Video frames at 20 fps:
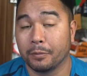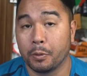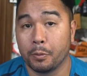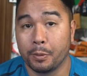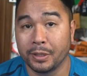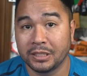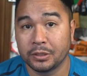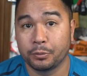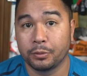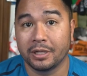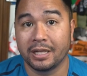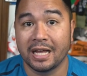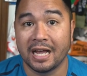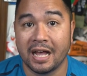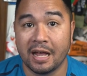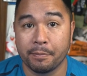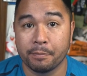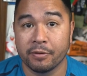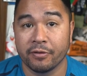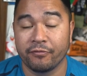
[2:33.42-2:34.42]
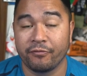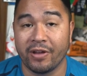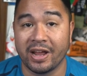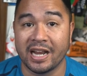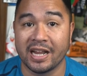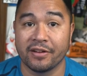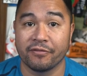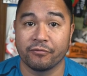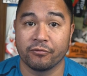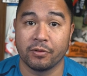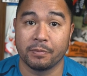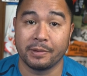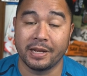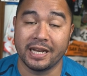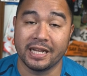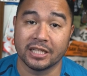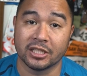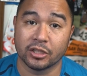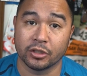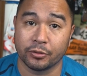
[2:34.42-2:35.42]
which will help prevent it from
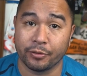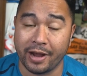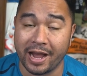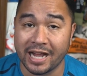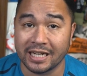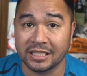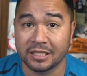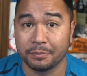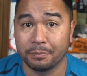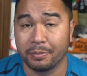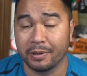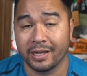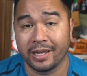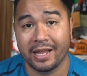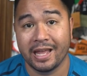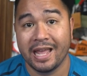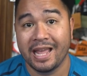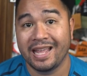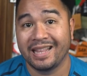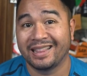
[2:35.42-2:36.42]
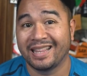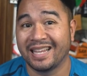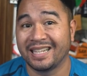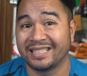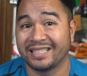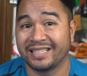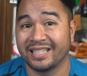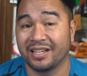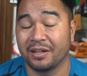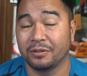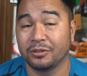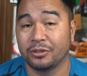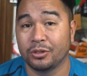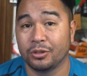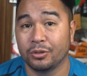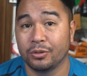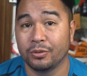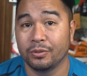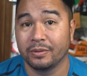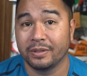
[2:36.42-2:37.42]
getting scratched, but they still
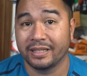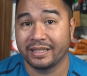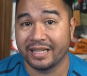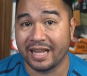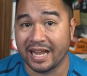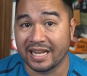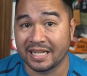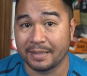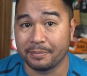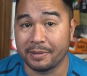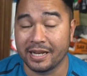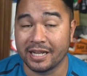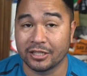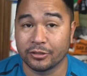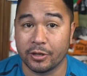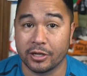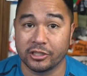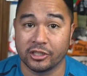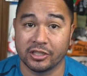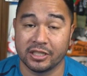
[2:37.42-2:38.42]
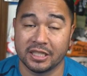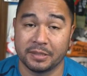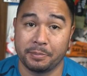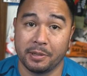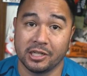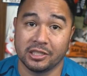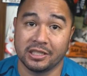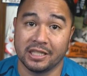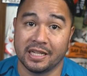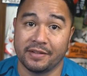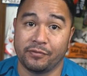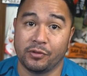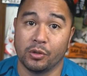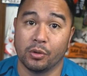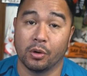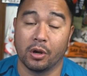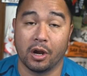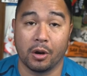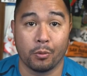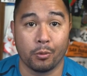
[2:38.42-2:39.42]
do end up getting scratches, especially if
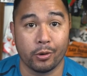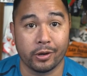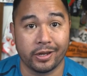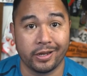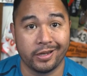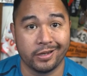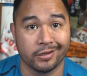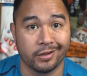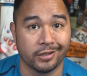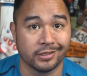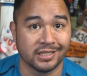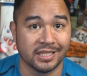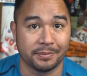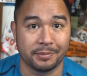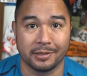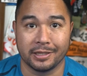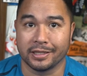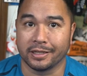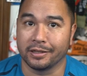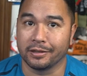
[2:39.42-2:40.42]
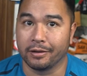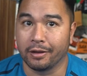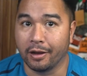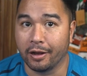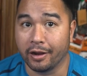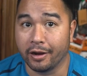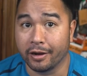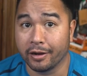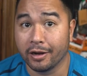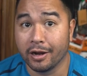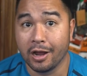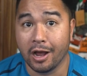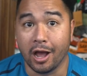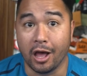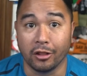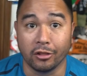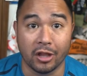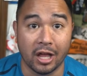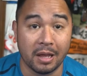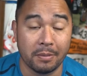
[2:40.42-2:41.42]
you are working on something like a car,
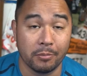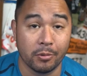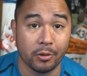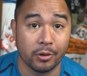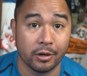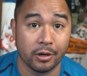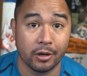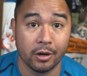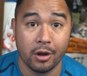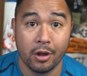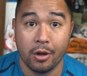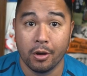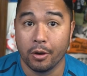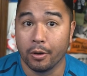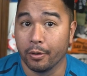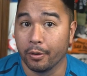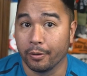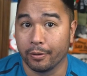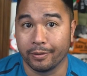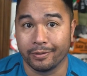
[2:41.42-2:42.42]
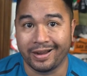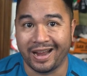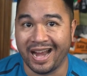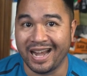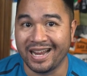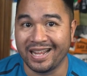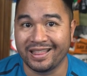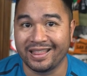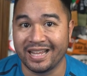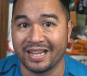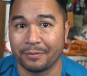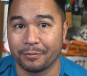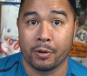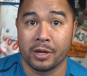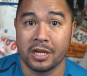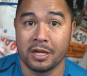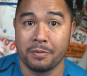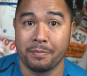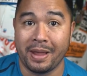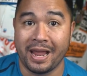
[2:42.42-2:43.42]
a lawnmower, or anything where
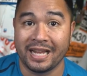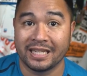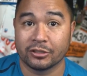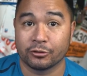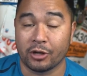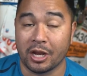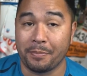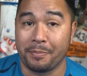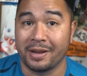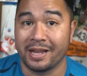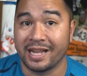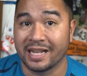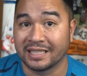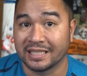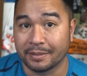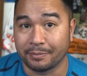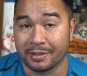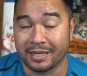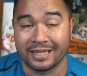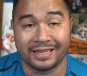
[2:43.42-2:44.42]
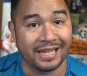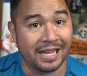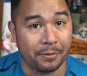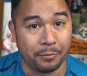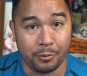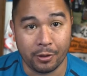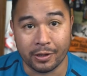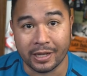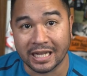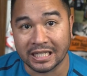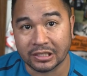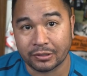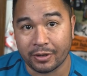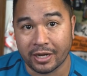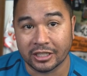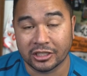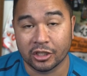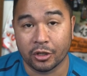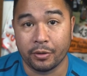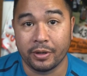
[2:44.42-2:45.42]
you may scrape it against something, they will get
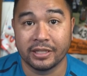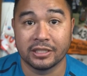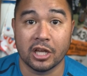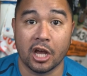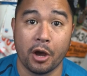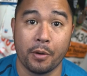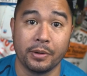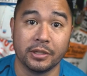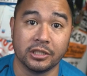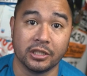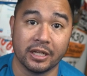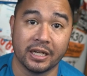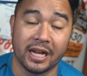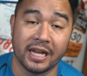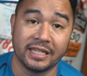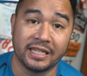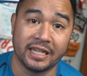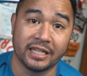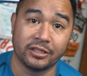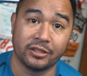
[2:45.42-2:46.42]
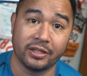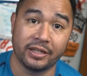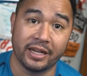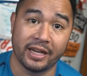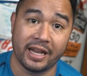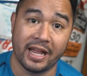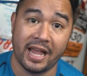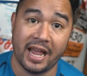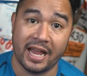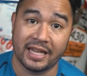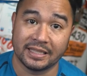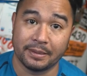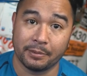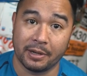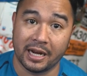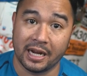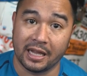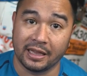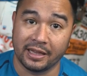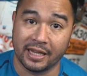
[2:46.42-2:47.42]
scratched. So it's always a good idea to get some
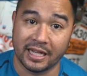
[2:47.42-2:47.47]
kind of